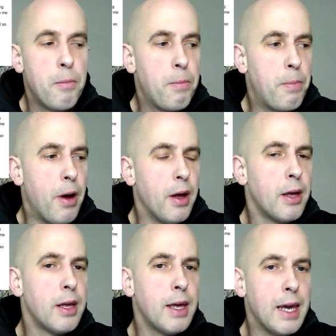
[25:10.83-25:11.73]
But
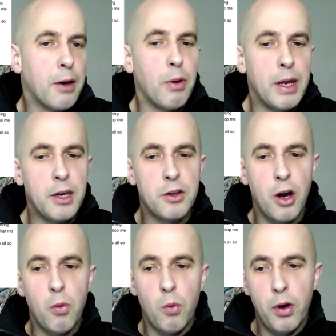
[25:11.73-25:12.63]
equally, you
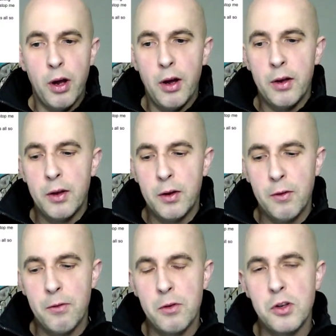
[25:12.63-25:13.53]
don't want to
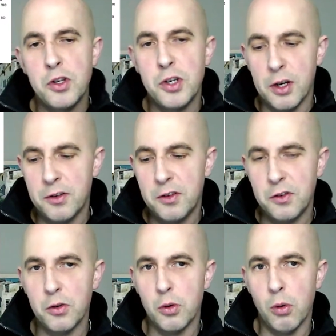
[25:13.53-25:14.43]
just
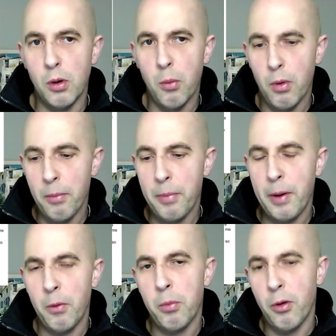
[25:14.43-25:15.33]
stall on one
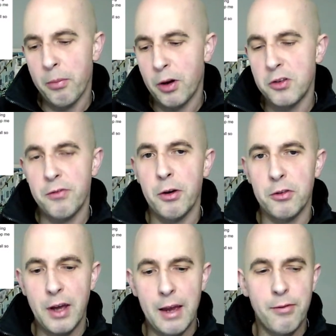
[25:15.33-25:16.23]
point because you feel
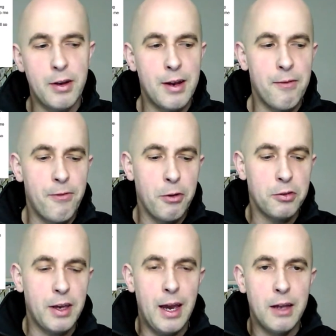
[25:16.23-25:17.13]
safe and then feel
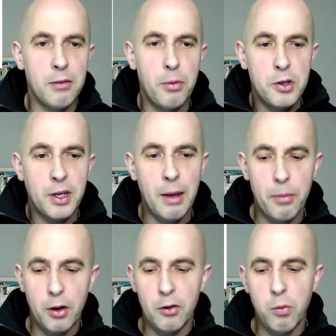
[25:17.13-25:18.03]
scared to push again.
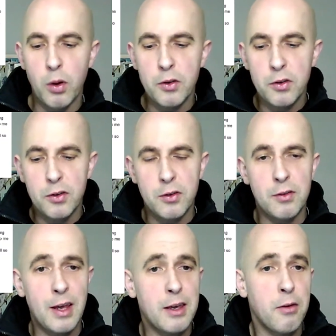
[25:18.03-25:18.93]
Because once,
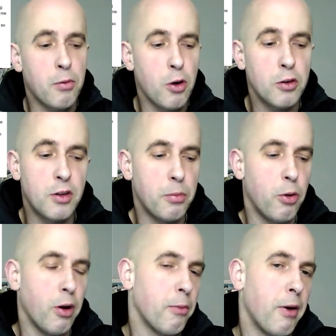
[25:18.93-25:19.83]
say you got to the
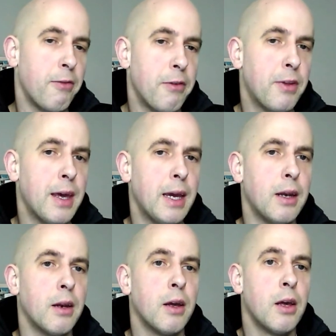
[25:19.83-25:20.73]
point where
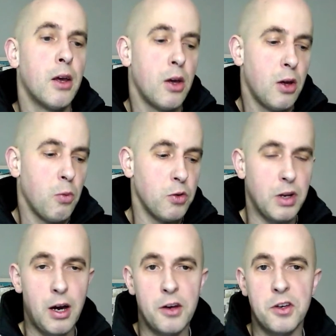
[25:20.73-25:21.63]
15 was the
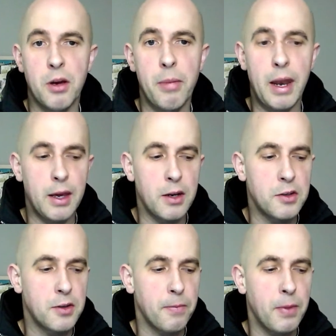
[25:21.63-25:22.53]
last you could manage,
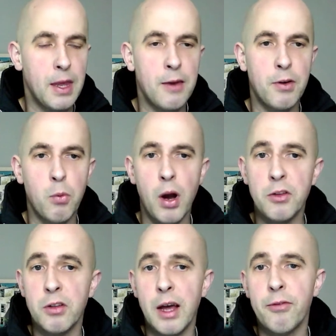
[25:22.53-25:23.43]
if you worked
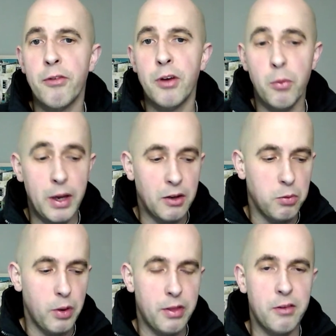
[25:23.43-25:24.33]
on that for a few weeks
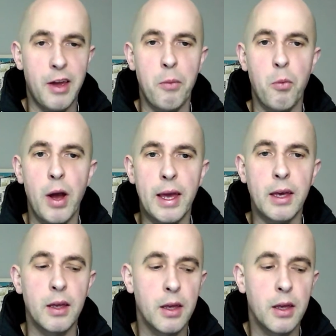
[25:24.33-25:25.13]
with the same weight,